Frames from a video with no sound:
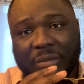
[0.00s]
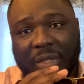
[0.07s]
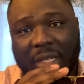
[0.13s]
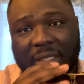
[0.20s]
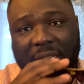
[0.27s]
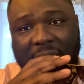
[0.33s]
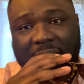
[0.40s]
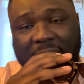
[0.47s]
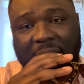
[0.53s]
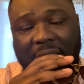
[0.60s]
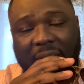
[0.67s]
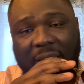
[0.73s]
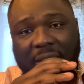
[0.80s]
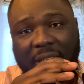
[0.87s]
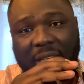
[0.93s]
as I said,
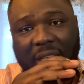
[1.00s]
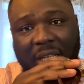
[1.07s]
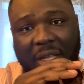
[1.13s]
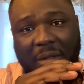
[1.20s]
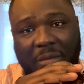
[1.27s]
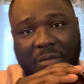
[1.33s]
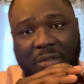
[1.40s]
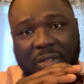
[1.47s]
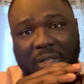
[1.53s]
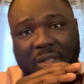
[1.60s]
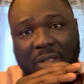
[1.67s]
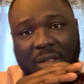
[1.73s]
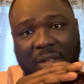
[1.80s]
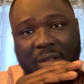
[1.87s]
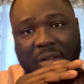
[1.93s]
it's a gift
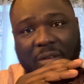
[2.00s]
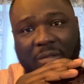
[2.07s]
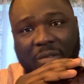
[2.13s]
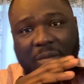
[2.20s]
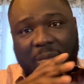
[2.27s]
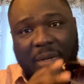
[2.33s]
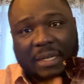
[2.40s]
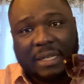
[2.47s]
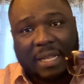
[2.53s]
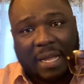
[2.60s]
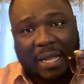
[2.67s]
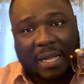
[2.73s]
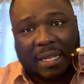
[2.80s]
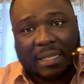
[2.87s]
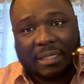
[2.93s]
from my
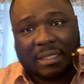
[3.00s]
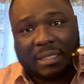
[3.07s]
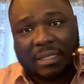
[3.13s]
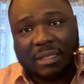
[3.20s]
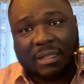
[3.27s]
dad.